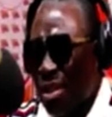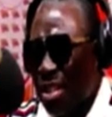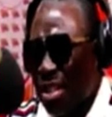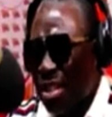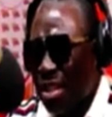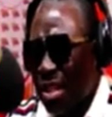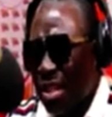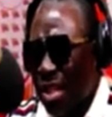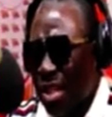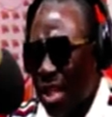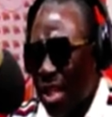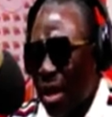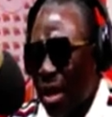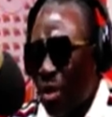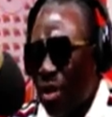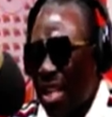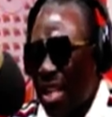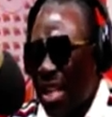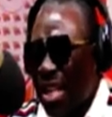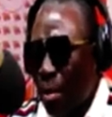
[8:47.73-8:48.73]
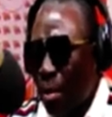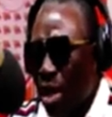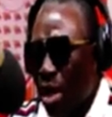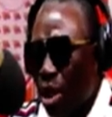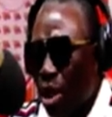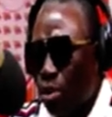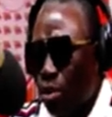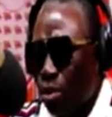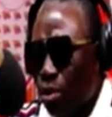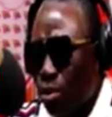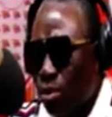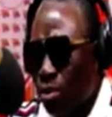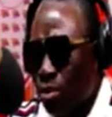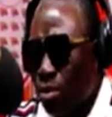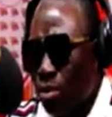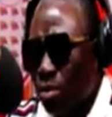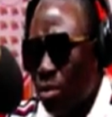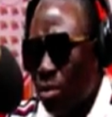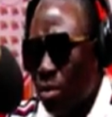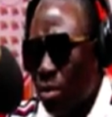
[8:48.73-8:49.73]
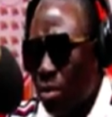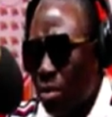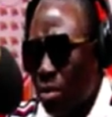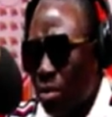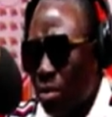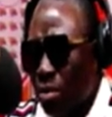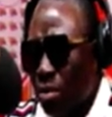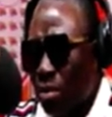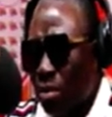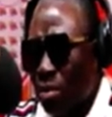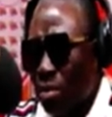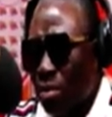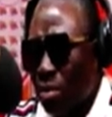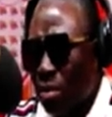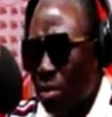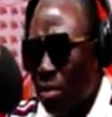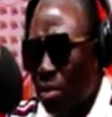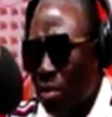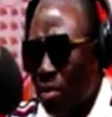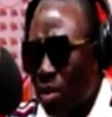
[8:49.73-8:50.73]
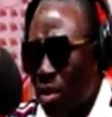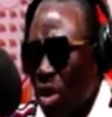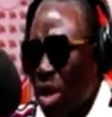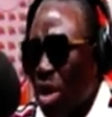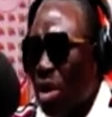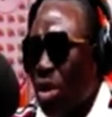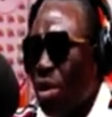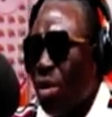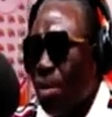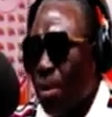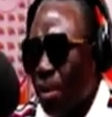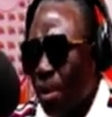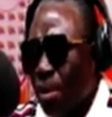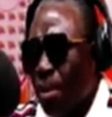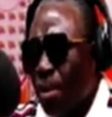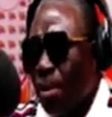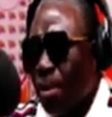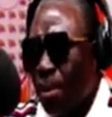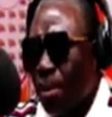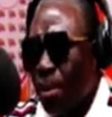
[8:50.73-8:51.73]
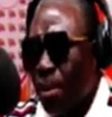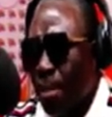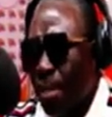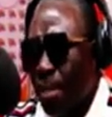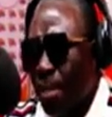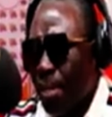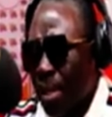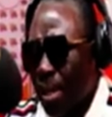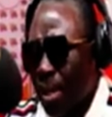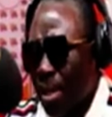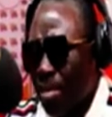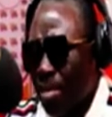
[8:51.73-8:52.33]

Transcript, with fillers: yes, no, we said no one. Yes, it's you know.